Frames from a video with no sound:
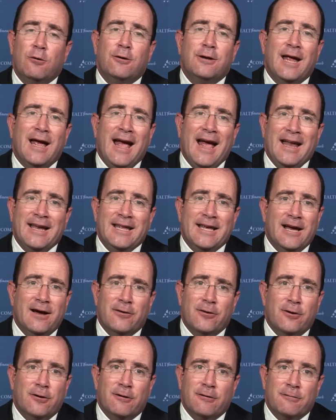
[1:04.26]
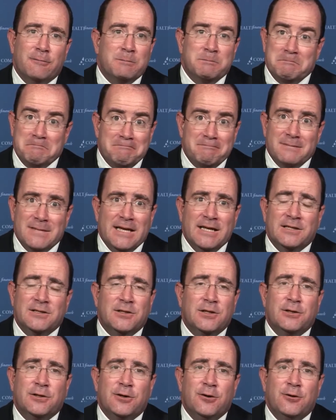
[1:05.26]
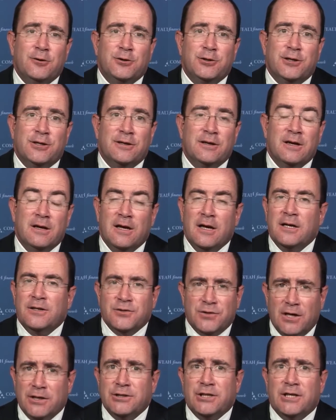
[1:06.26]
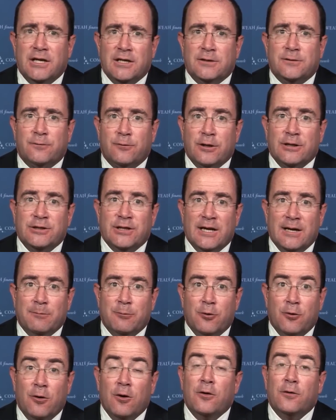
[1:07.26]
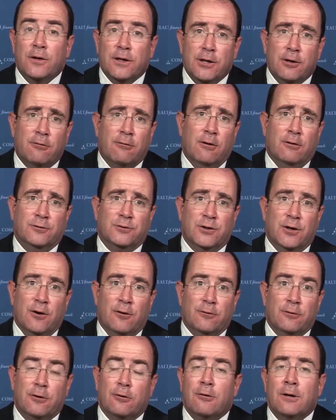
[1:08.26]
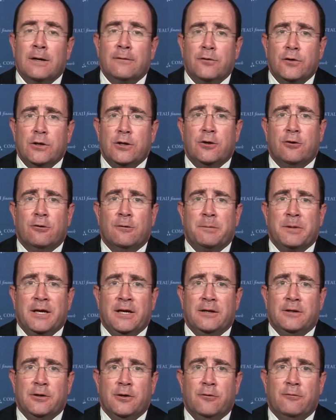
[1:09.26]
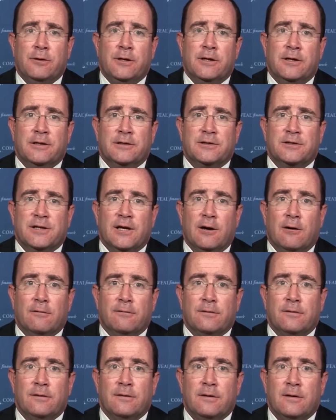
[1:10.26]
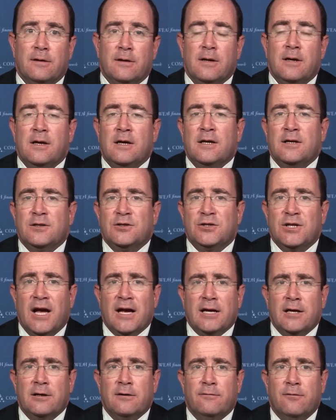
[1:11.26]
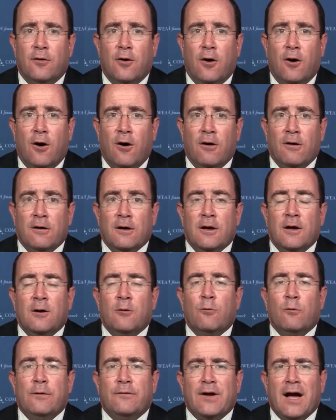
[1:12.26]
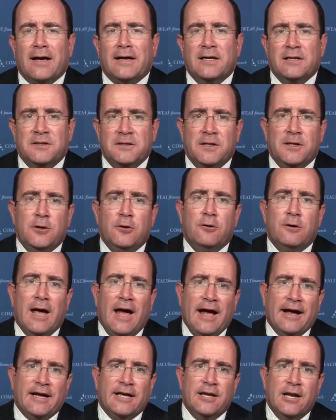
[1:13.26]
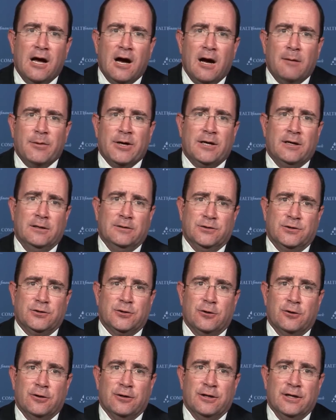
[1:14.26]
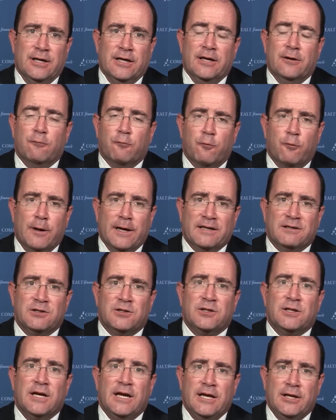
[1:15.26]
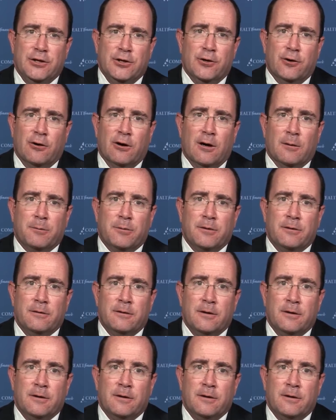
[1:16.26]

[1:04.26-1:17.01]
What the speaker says: could any other institution, such as, for example, the Eurozone or even the European Union itself. Second of all, we've got continued economic uncertainty and risks in Europe.